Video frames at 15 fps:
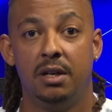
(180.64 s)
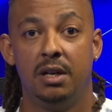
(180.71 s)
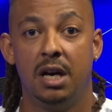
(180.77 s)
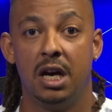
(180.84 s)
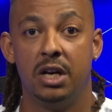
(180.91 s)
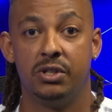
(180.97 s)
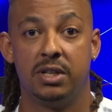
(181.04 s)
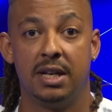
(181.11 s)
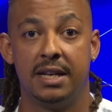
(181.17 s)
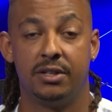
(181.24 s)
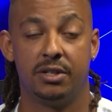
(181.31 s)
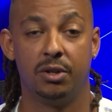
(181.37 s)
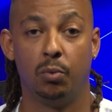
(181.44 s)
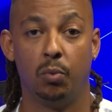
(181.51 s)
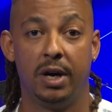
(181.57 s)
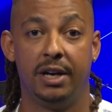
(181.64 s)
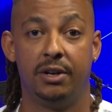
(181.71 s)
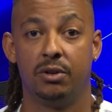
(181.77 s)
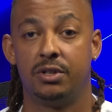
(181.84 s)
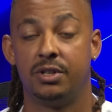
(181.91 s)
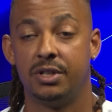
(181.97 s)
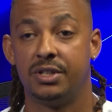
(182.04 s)
has led to the win
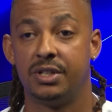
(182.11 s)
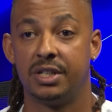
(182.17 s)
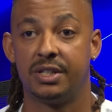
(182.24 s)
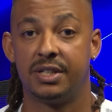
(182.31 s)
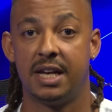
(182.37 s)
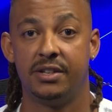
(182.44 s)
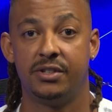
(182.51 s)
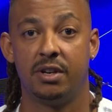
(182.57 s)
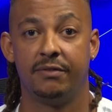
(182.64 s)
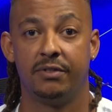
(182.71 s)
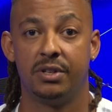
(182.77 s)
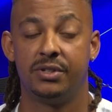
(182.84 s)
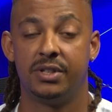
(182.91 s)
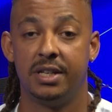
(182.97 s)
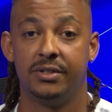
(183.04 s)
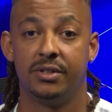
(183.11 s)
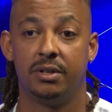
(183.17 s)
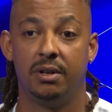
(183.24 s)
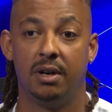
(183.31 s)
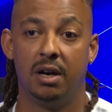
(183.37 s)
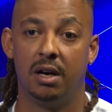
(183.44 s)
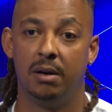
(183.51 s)
or to the success over the season,